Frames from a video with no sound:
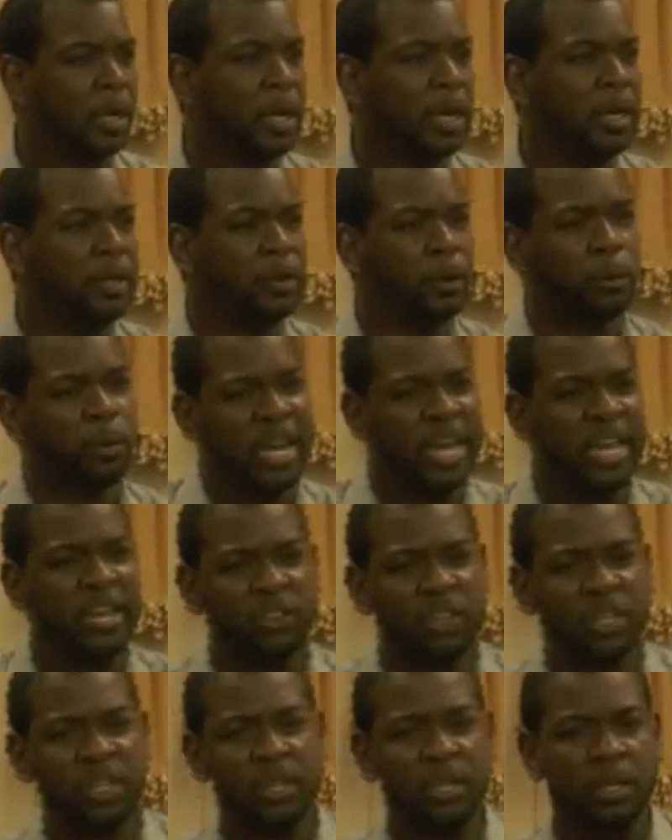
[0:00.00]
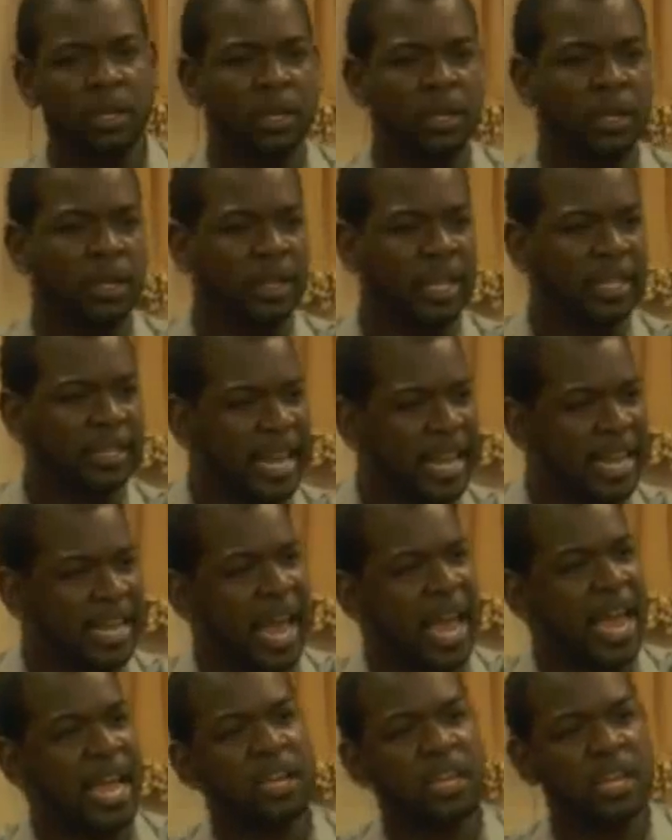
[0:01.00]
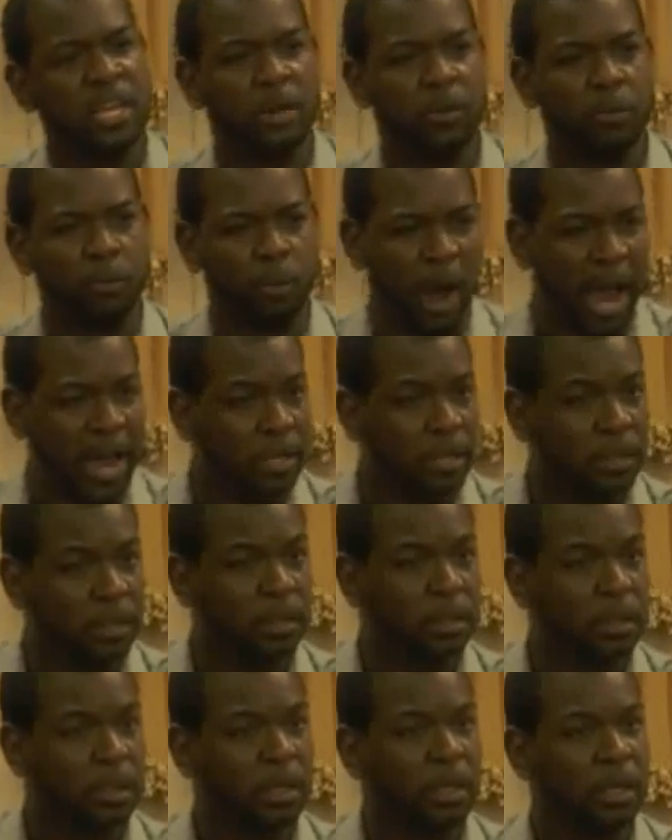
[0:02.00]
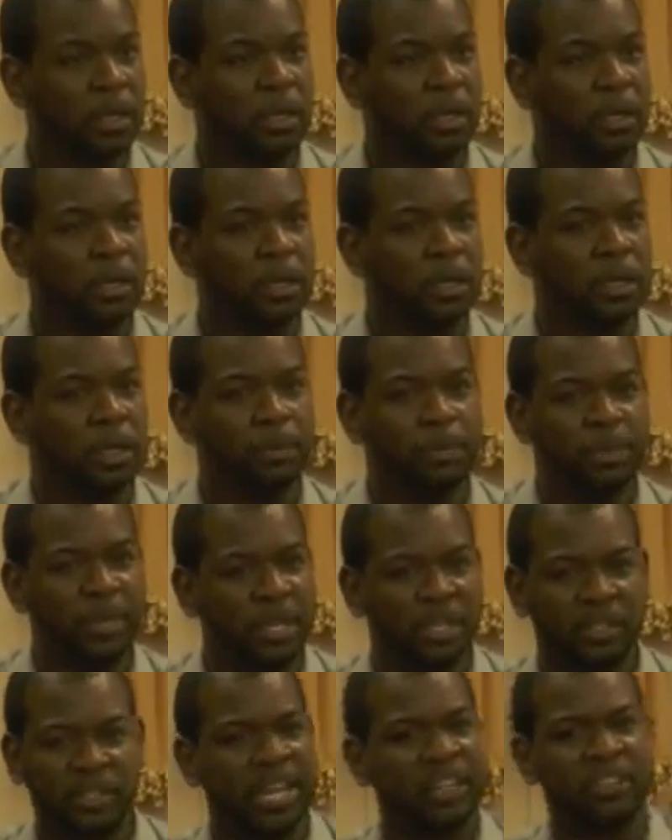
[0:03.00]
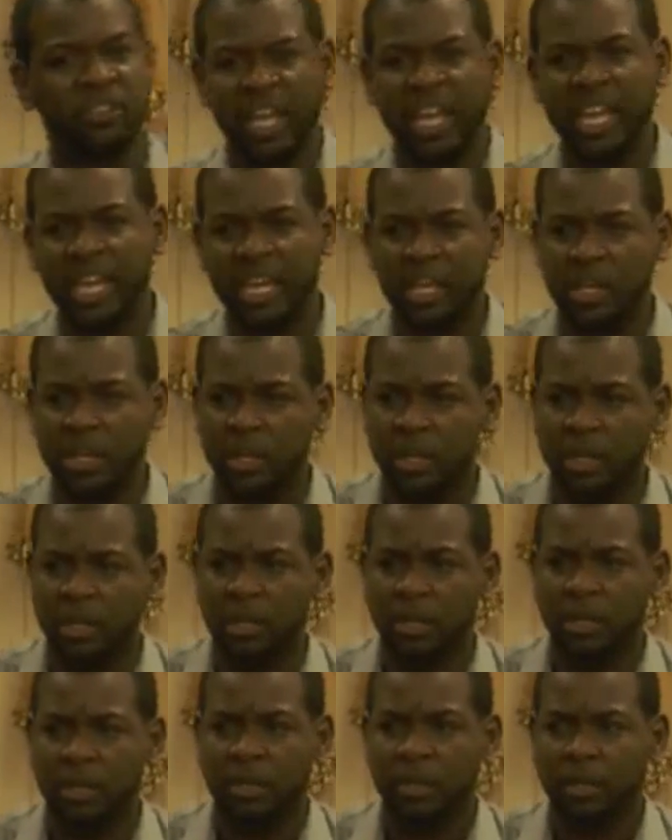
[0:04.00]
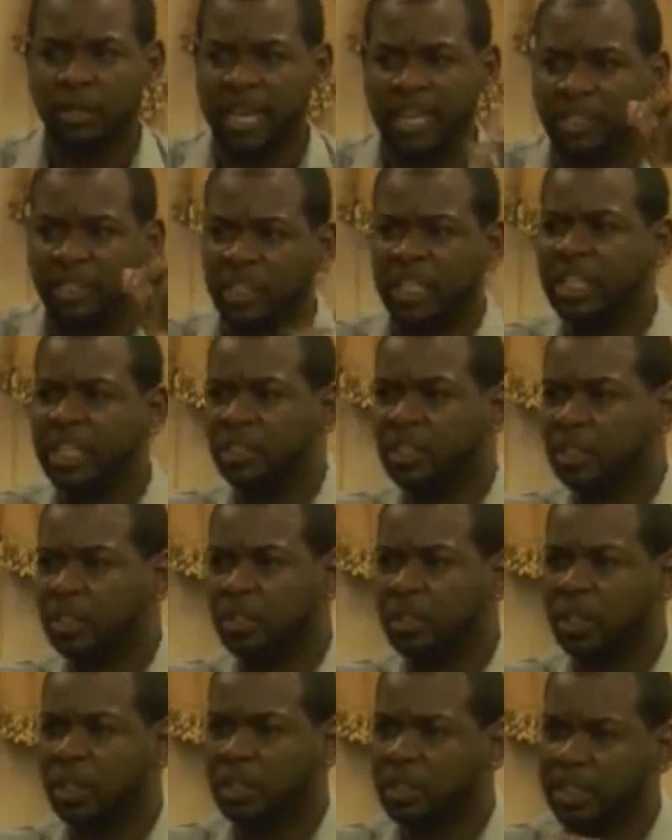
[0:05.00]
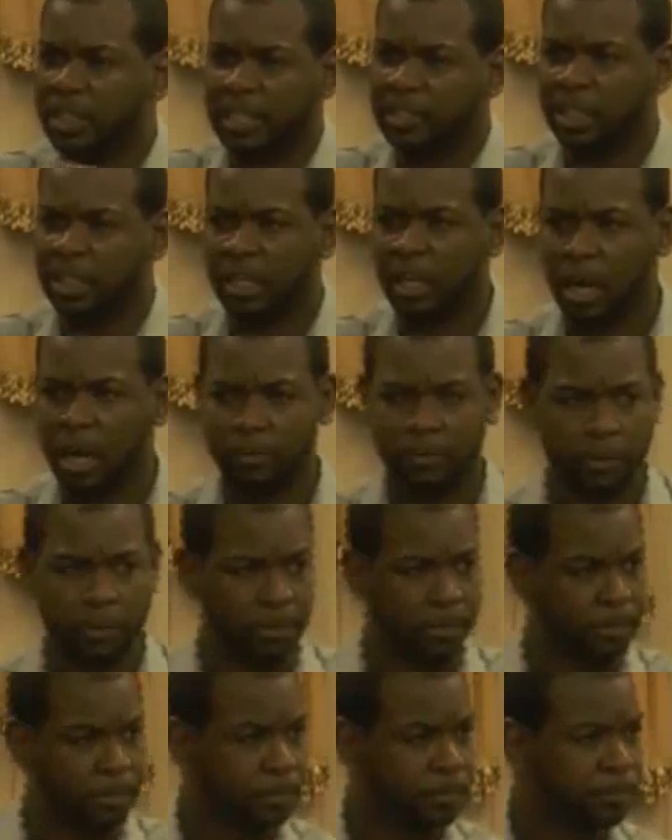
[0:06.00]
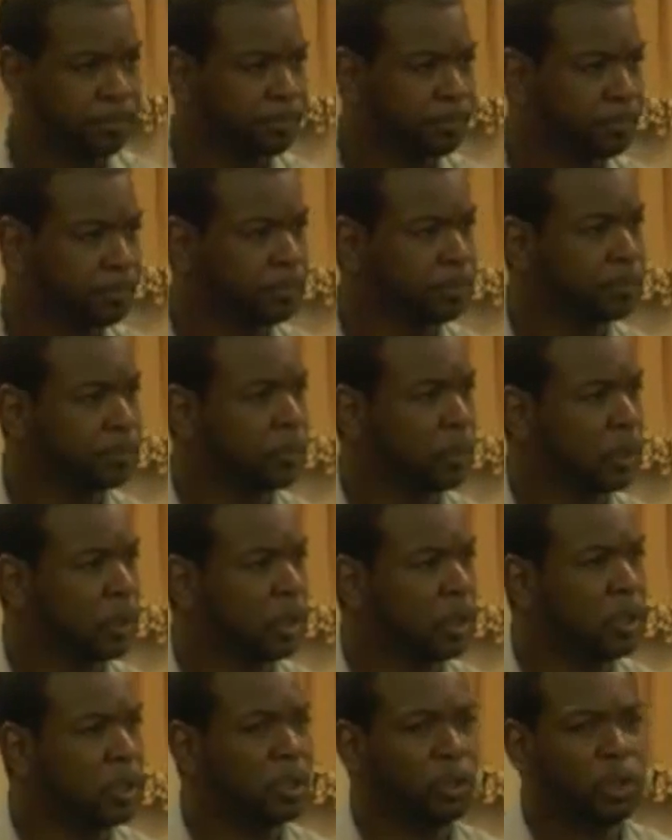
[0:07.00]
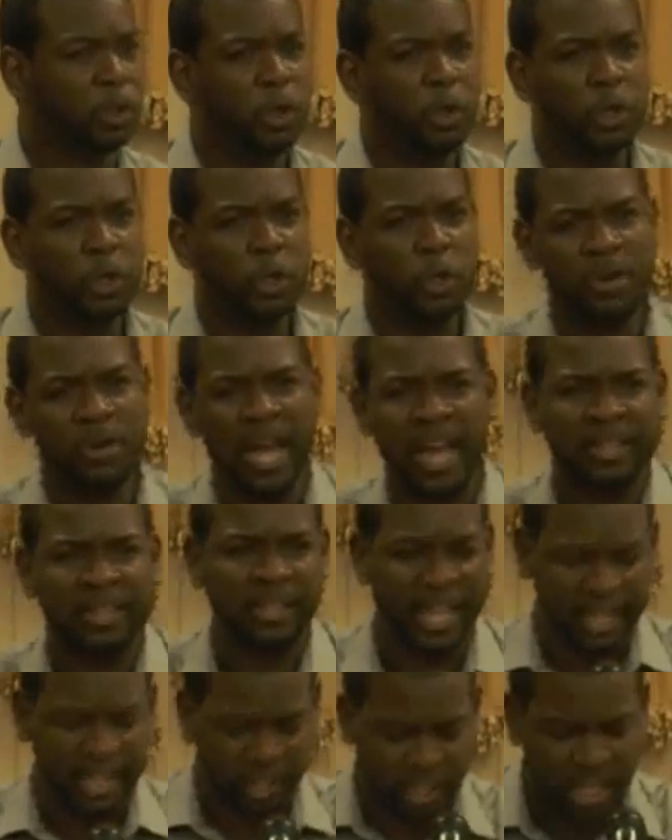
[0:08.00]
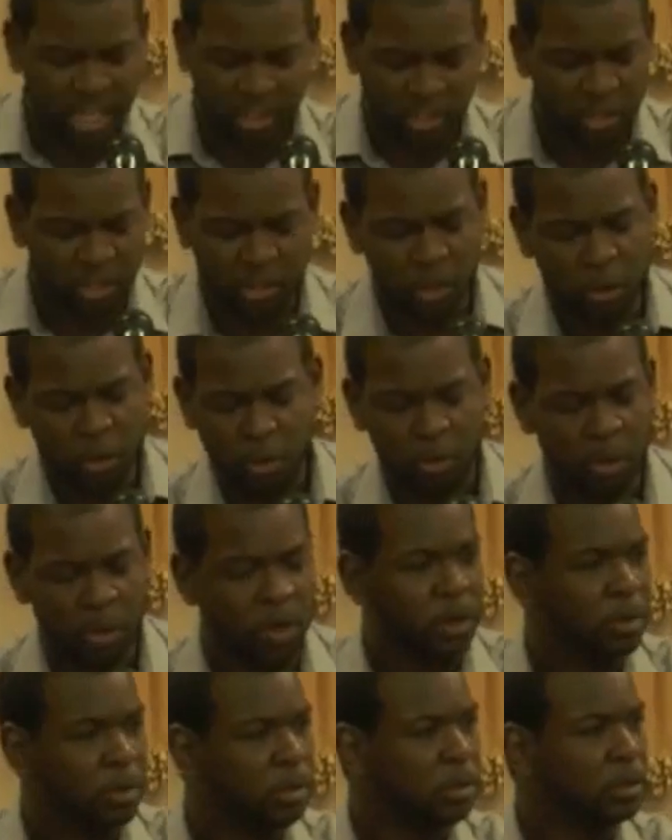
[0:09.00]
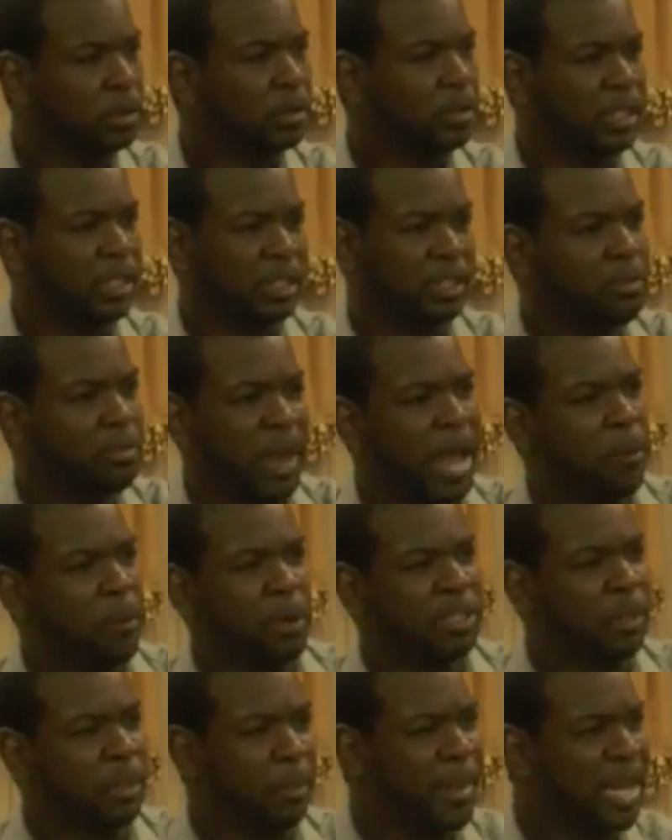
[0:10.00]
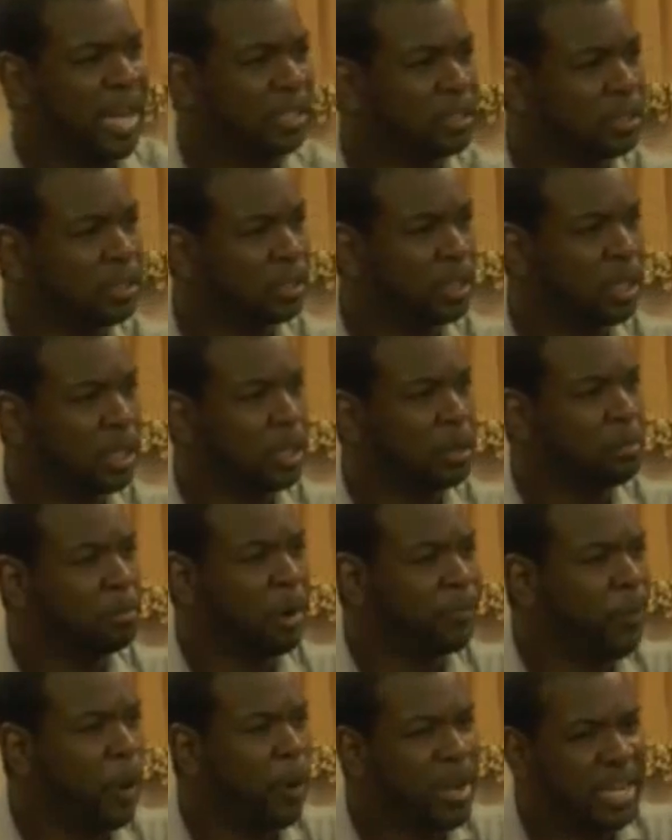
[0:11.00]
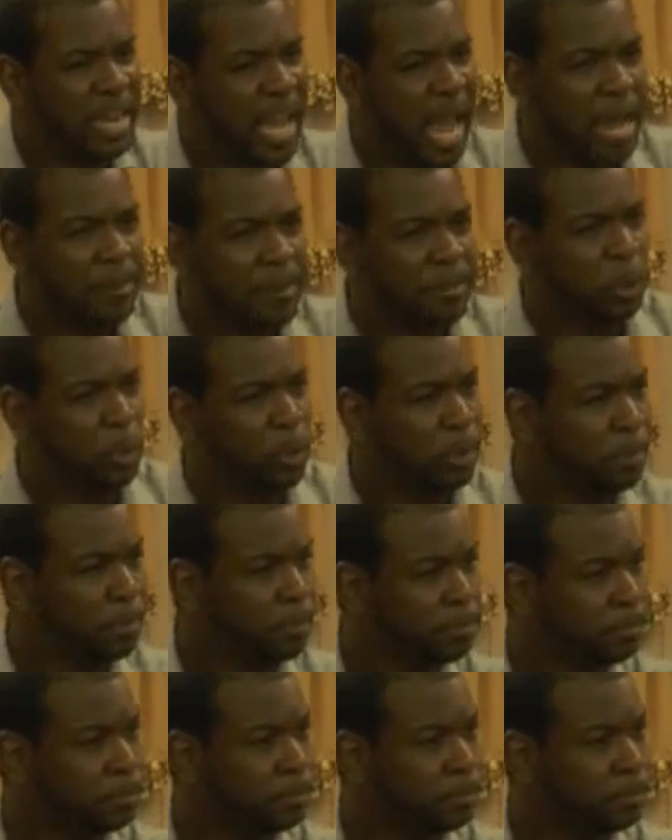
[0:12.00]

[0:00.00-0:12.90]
And the reason that they can't get it right is because they think that Jesus doesn't love them. Come on, preacher. Do you not think Jesus knew this man was a mess before he came to him?